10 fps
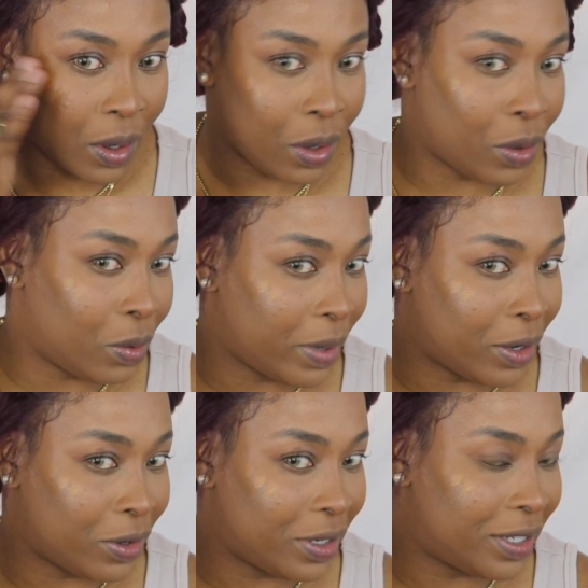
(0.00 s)
Oh my
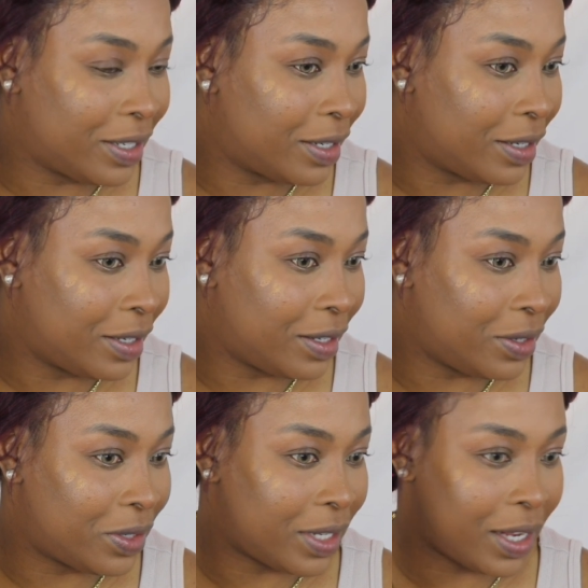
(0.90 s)
god.
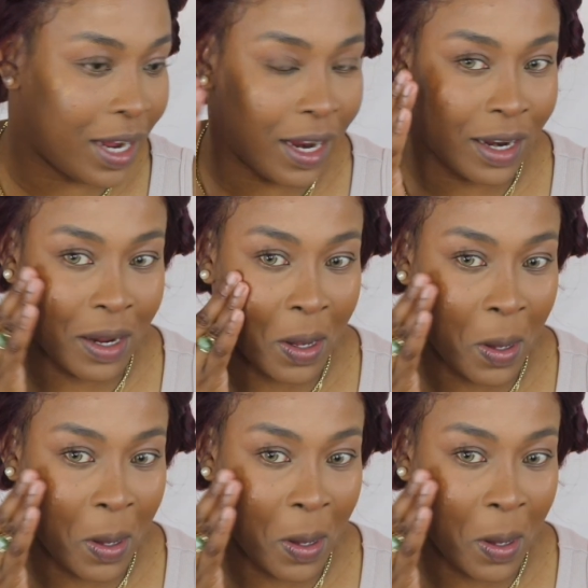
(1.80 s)
You see that?